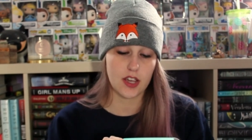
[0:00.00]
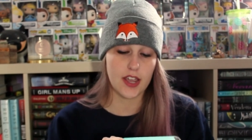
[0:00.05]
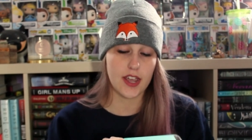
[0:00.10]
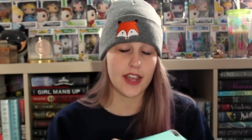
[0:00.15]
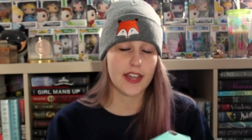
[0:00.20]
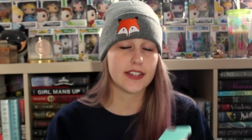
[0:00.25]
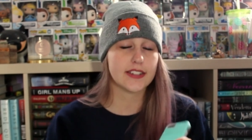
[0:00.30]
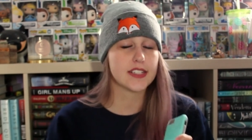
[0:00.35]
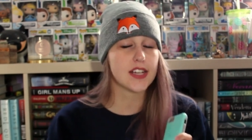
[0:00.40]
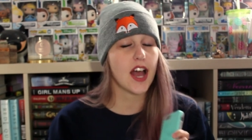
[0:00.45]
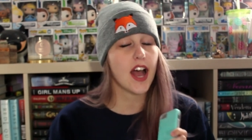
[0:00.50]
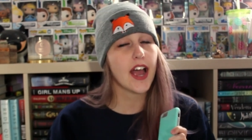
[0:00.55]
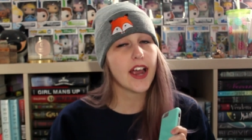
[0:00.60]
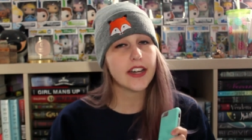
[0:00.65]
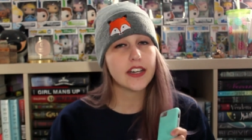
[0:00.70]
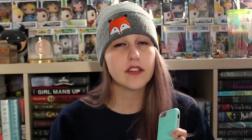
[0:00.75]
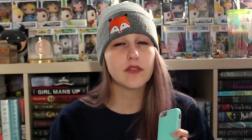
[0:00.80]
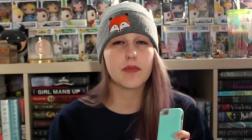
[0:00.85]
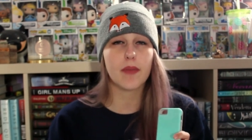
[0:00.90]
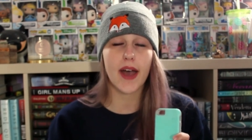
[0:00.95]
It's
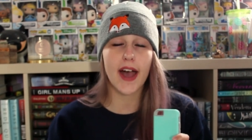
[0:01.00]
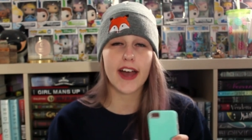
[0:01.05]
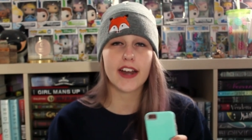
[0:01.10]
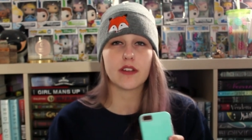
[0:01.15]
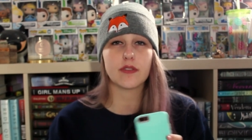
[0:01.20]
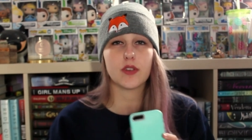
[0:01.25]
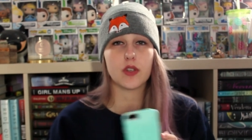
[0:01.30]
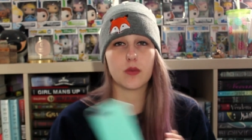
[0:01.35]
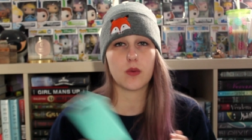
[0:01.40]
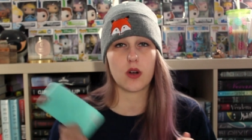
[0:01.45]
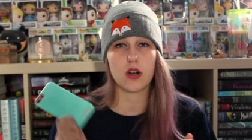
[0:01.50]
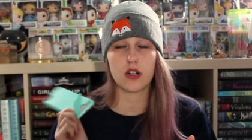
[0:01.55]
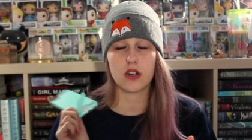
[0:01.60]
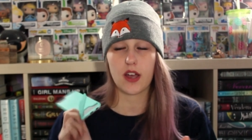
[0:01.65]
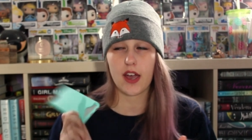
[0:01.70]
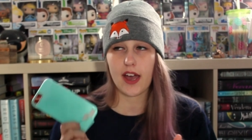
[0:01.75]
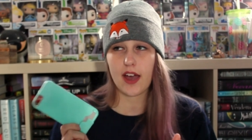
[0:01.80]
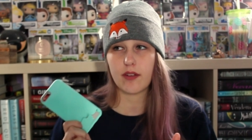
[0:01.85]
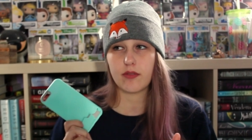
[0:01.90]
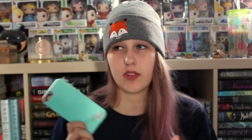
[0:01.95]
kind of bad if you want
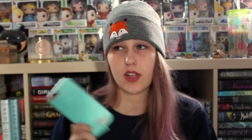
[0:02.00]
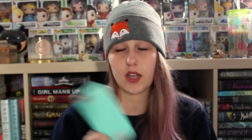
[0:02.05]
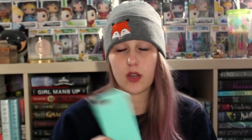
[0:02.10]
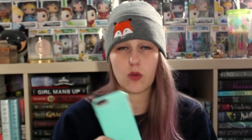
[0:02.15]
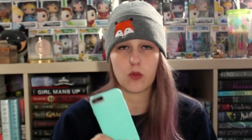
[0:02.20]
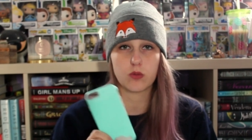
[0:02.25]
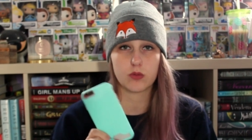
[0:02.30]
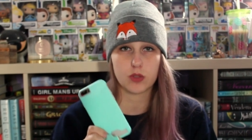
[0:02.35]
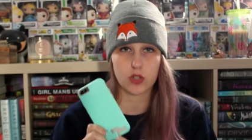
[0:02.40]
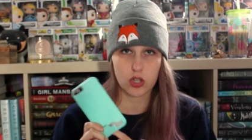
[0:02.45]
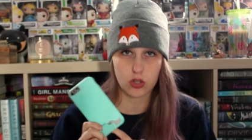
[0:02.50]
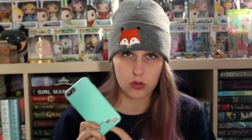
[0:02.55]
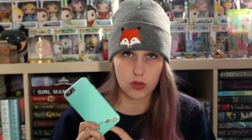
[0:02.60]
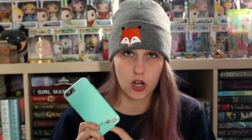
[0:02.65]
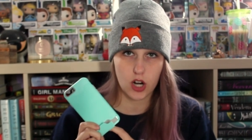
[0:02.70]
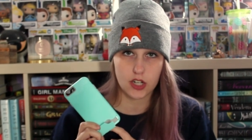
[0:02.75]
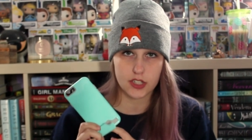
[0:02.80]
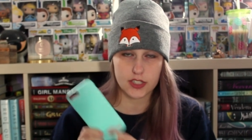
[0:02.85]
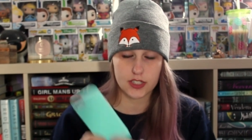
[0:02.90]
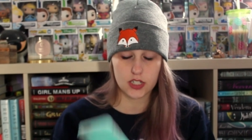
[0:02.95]
to have like two
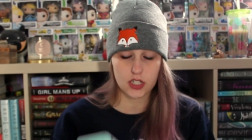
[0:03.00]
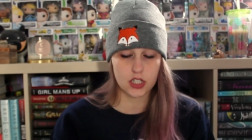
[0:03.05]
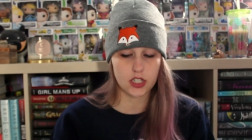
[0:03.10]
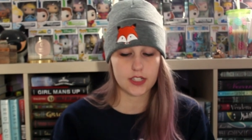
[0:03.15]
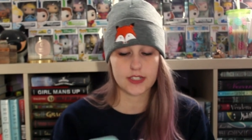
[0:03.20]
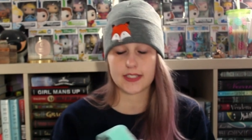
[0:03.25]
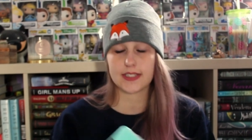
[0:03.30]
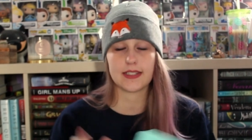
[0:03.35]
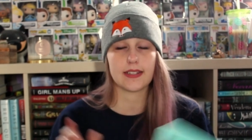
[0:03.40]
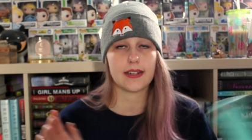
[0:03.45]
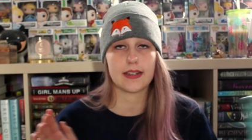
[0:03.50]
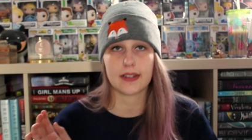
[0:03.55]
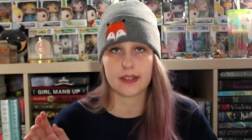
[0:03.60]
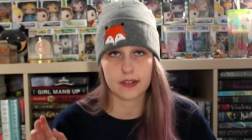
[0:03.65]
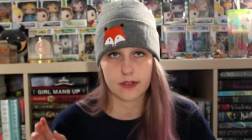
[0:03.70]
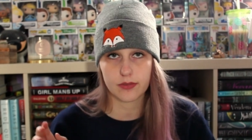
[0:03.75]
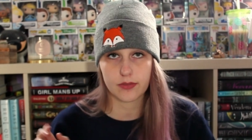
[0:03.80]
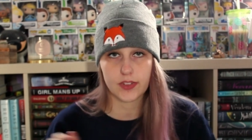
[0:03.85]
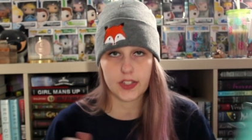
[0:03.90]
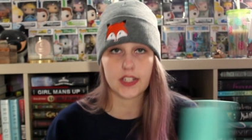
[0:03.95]
cards in here because it ain't
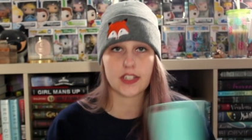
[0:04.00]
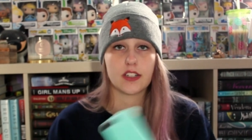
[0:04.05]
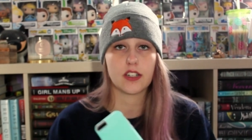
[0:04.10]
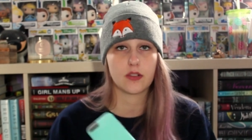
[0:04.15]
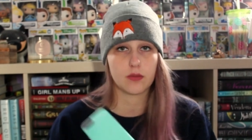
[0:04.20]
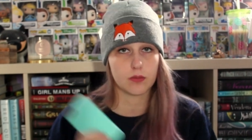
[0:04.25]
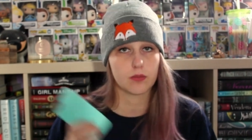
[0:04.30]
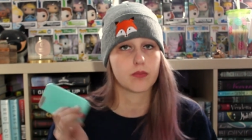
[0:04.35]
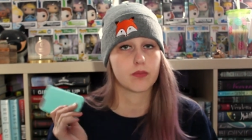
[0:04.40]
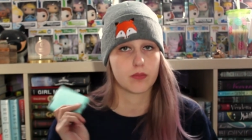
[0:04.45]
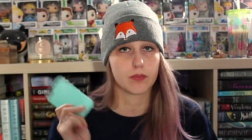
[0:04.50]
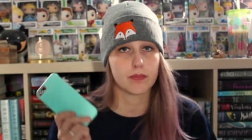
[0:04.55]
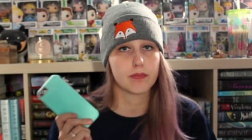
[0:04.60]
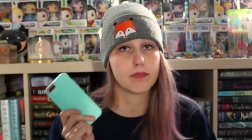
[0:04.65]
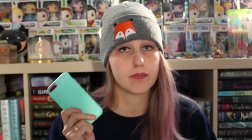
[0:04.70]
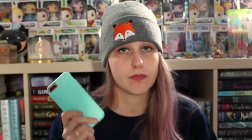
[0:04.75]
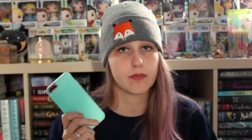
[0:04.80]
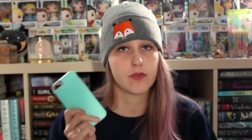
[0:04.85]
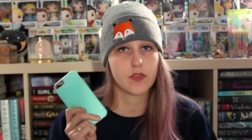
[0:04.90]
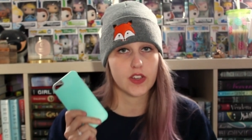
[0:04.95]
gonna fit. It
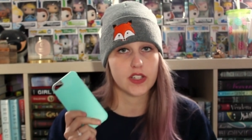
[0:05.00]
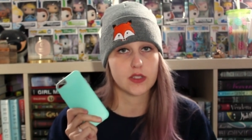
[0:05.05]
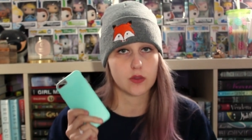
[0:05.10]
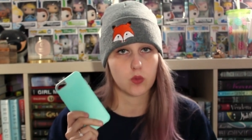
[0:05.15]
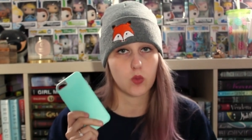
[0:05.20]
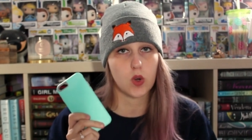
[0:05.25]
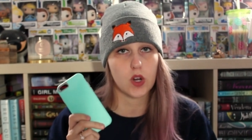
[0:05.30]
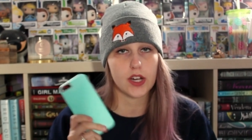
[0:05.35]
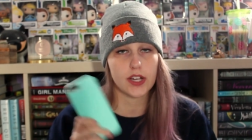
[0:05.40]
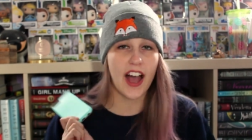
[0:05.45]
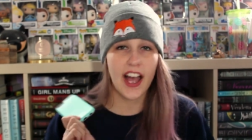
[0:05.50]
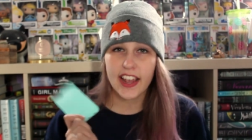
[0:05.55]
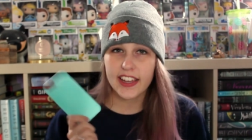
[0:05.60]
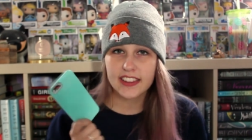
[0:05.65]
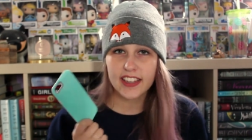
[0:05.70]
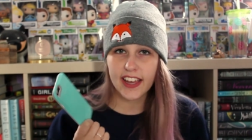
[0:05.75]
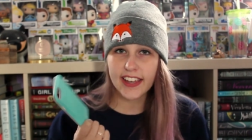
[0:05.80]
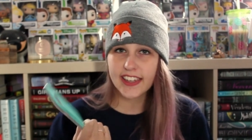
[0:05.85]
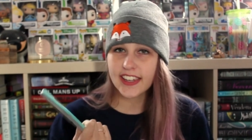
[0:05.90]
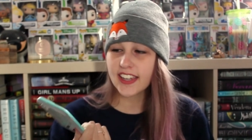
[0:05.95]
fits one.
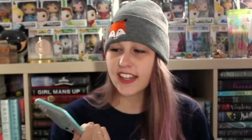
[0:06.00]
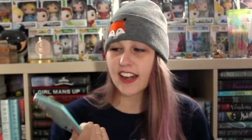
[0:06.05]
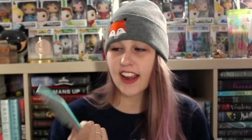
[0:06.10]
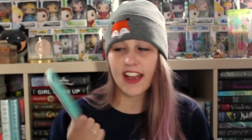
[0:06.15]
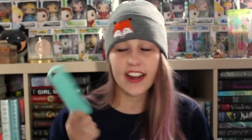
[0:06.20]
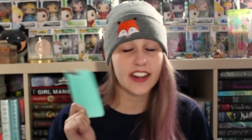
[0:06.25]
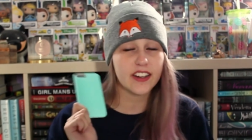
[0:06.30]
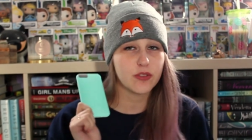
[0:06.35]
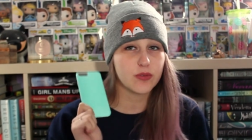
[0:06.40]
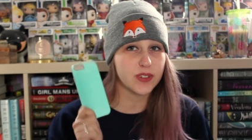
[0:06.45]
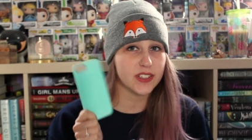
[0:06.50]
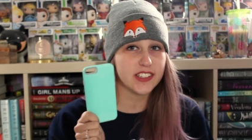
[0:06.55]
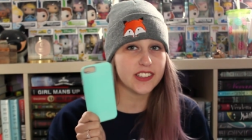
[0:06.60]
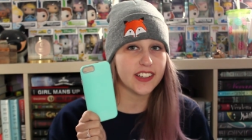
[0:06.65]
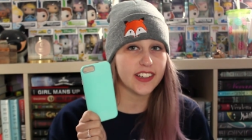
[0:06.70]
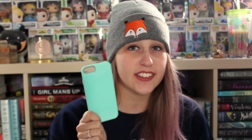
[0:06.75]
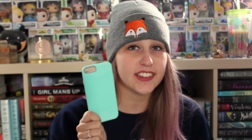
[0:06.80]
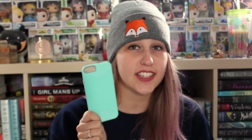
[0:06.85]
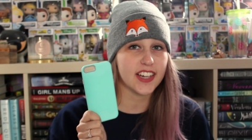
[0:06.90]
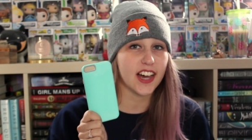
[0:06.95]
I like it and I really
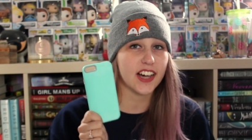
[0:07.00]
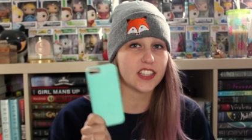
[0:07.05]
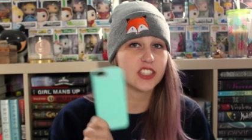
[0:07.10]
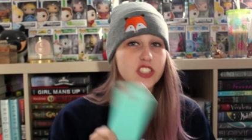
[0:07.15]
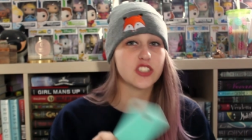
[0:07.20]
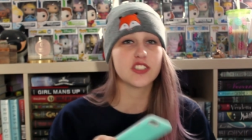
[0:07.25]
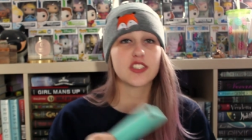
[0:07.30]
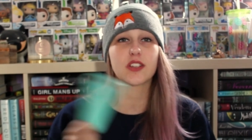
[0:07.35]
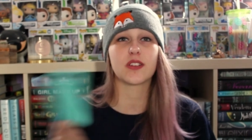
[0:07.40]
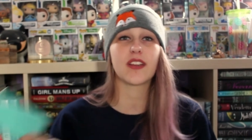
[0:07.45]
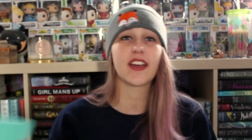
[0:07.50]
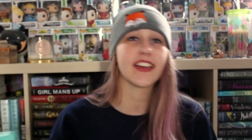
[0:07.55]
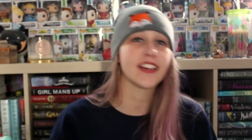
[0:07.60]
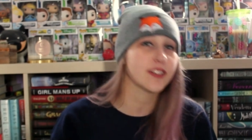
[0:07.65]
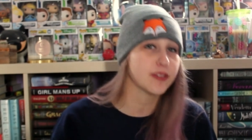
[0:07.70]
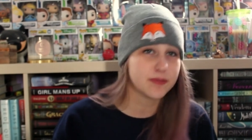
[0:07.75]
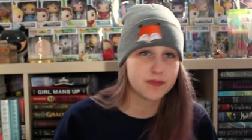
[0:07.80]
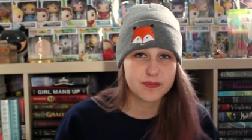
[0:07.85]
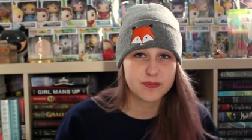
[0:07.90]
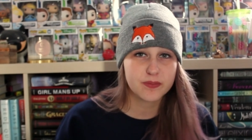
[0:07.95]
like the color, so
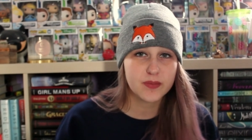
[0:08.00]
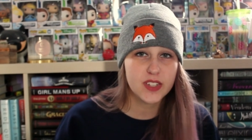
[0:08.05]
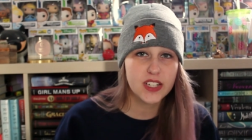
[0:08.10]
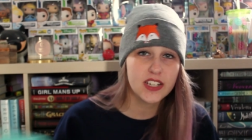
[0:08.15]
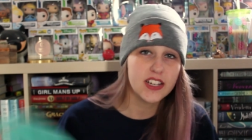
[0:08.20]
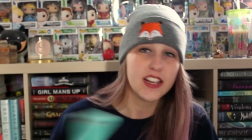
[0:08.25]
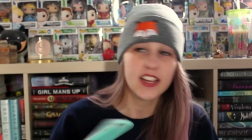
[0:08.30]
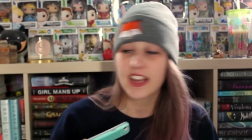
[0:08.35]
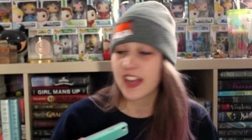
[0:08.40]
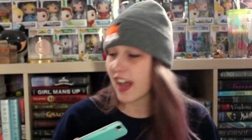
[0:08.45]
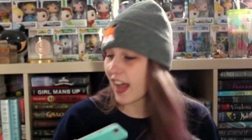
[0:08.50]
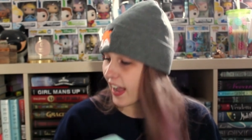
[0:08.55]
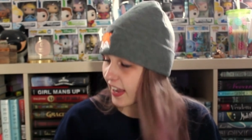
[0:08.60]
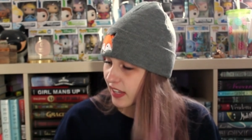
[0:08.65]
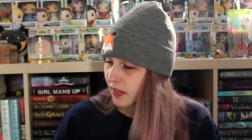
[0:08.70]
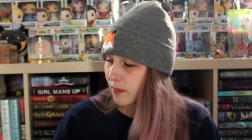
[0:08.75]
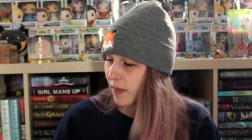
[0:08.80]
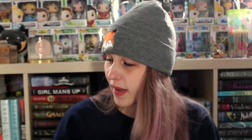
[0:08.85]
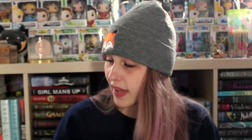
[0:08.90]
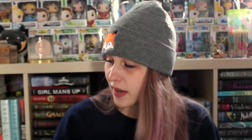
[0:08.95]
like
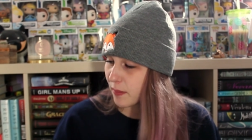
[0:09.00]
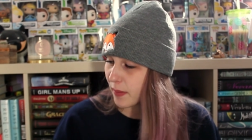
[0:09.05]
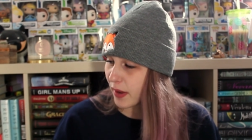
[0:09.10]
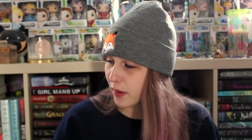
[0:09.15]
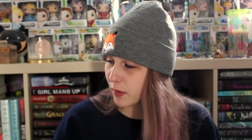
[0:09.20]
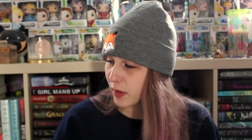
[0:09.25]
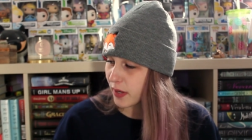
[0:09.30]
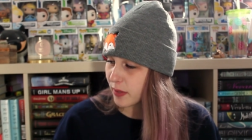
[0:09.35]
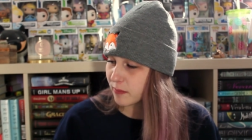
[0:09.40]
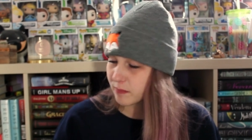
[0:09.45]
I ain't mad about it.